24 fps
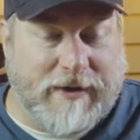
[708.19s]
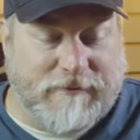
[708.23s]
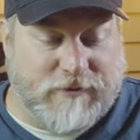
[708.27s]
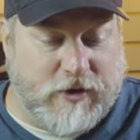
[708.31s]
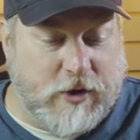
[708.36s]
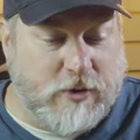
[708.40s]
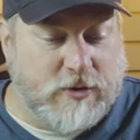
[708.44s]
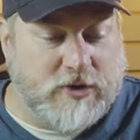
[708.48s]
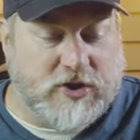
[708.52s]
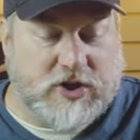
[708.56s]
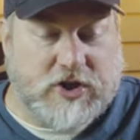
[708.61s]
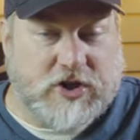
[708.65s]
If
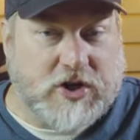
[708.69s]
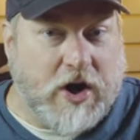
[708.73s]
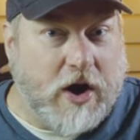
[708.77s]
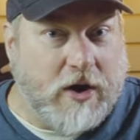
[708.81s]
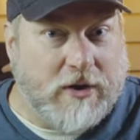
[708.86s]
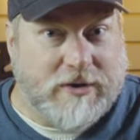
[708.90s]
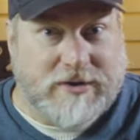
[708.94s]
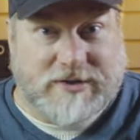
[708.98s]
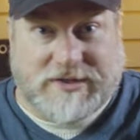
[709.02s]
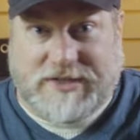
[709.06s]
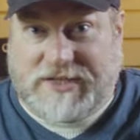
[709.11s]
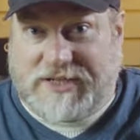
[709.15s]
you
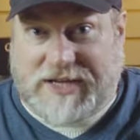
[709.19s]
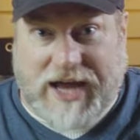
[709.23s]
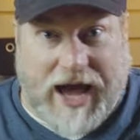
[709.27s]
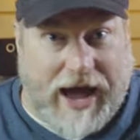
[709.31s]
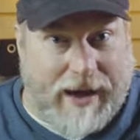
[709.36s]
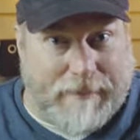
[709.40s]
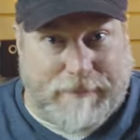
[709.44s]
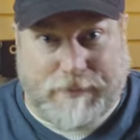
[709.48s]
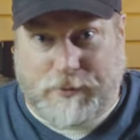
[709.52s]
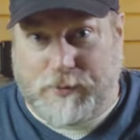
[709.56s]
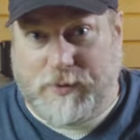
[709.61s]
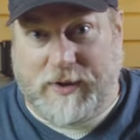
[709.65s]
start and
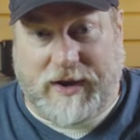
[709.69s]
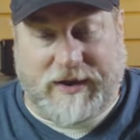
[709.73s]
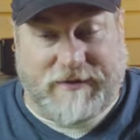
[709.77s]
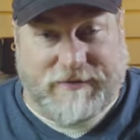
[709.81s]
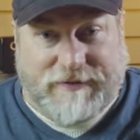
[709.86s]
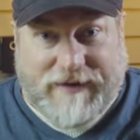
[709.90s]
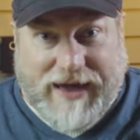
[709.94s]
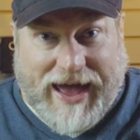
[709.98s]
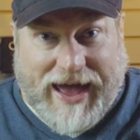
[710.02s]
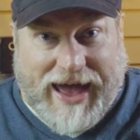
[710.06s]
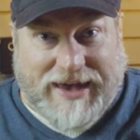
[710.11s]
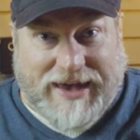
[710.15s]
stop really
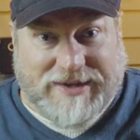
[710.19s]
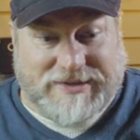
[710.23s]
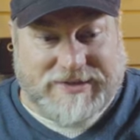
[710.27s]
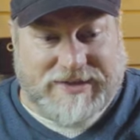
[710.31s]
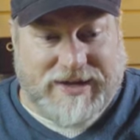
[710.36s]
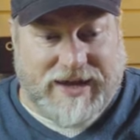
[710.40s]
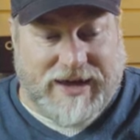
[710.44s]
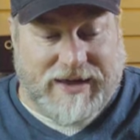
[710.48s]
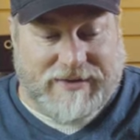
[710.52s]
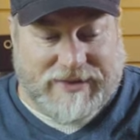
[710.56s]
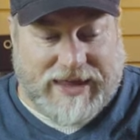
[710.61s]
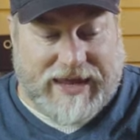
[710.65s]

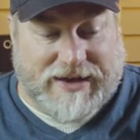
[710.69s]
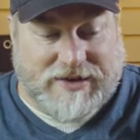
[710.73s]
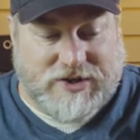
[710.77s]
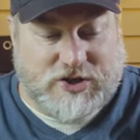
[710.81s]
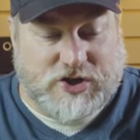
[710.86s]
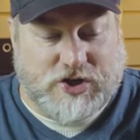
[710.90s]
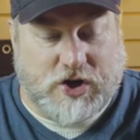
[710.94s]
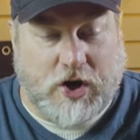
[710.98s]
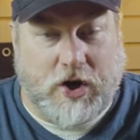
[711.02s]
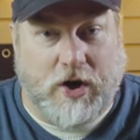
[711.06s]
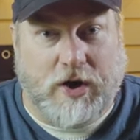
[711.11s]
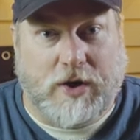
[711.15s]
fast, that
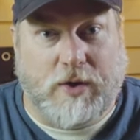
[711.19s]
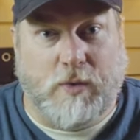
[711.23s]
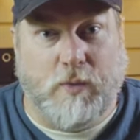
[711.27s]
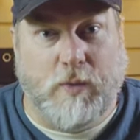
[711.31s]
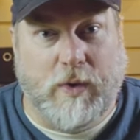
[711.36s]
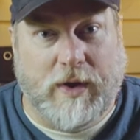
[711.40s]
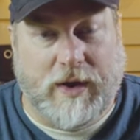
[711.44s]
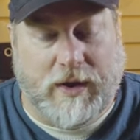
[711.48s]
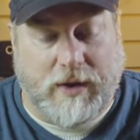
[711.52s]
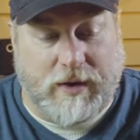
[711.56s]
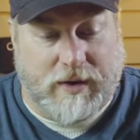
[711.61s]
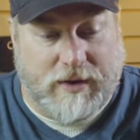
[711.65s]
jerk
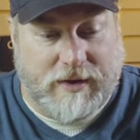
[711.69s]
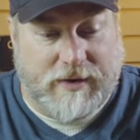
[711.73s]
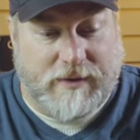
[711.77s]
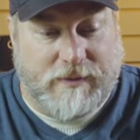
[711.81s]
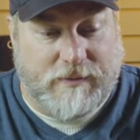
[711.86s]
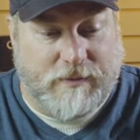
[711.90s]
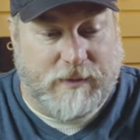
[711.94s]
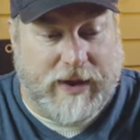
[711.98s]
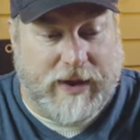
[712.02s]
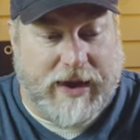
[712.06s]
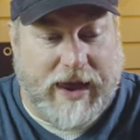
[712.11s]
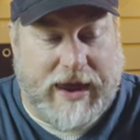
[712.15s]
will,
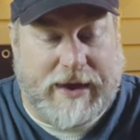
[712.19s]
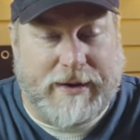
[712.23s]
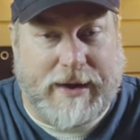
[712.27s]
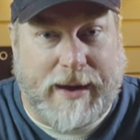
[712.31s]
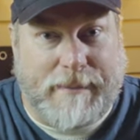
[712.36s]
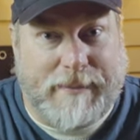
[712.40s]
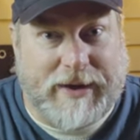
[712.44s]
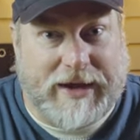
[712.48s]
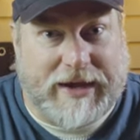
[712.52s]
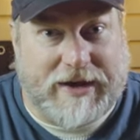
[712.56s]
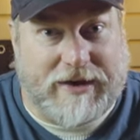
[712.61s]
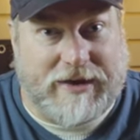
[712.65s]

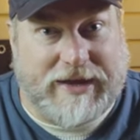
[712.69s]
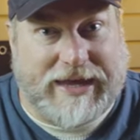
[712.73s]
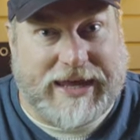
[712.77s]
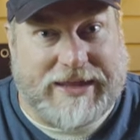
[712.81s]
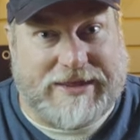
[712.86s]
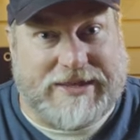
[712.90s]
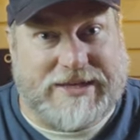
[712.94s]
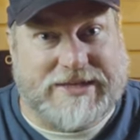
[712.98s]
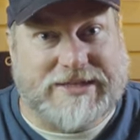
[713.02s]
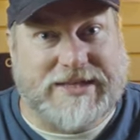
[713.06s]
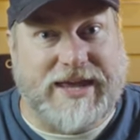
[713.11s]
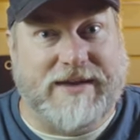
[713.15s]
it'll
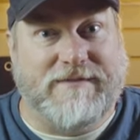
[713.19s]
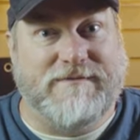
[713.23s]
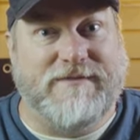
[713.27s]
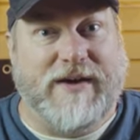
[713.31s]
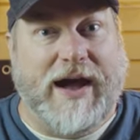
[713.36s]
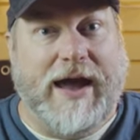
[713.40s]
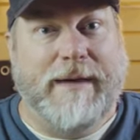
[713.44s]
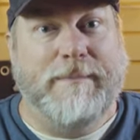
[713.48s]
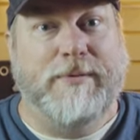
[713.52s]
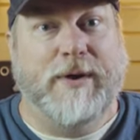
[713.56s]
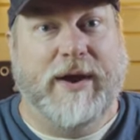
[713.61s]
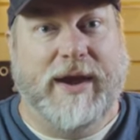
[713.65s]
get this thing
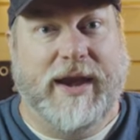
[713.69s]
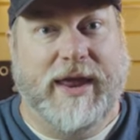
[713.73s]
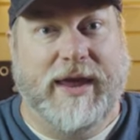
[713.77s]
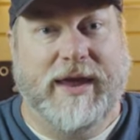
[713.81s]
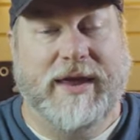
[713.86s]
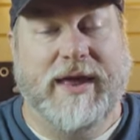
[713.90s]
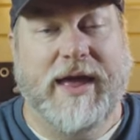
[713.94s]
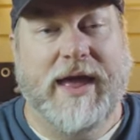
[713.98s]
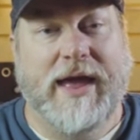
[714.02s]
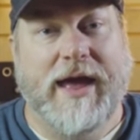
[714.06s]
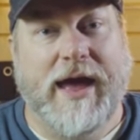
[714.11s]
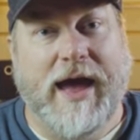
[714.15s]

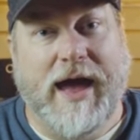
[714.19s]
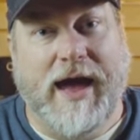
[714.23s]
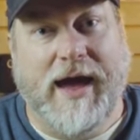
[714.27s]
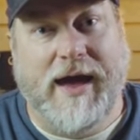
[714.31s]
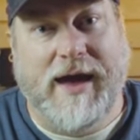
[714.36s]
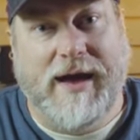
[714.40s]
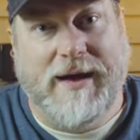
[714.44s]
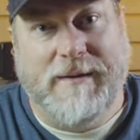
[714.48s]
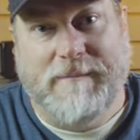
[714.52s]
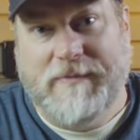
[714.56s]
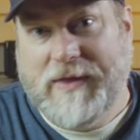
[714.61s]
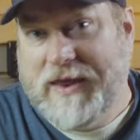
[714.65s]
vibrating,
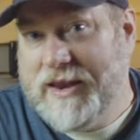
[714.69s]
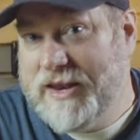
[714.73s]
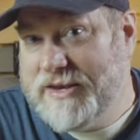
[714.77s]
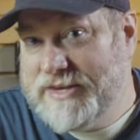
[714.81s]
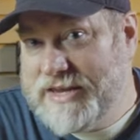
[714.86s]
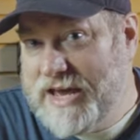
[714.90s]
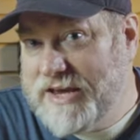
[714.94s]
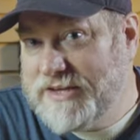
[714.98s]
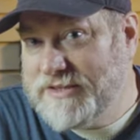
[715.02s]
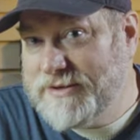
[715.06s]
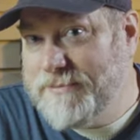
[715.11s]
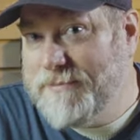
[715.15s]
and it
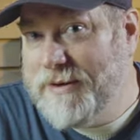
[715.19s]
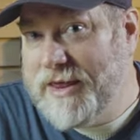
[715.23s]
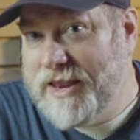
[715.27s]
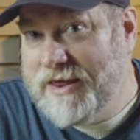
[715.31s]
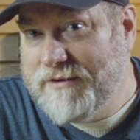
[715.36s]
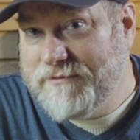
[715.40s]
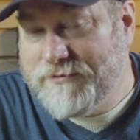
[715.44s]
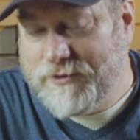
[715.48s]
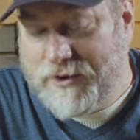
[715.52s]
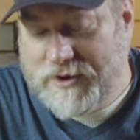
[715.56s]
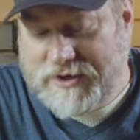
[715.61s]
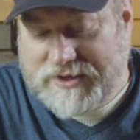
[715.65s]
takes a
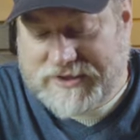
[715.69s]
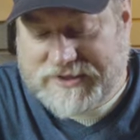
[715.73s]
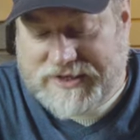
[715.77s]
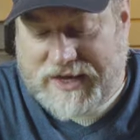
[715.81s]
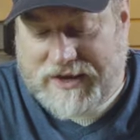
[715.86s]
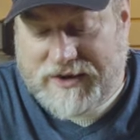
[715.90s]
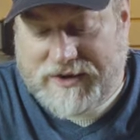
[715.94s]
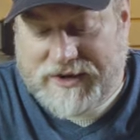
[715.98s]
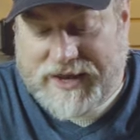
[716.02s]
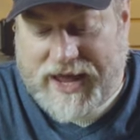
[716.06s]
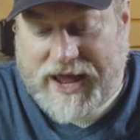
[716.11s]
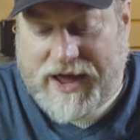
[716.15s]
minute for it to
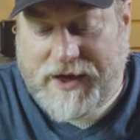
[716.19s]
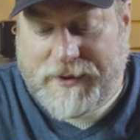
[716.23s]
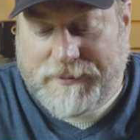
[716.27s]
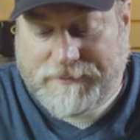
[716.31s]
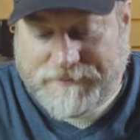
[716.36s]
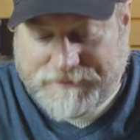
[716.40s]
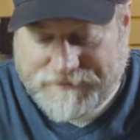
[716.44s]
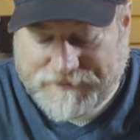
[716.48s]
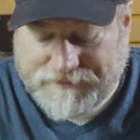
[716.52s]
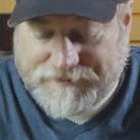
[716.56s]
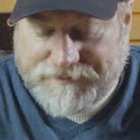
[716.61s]
settle down.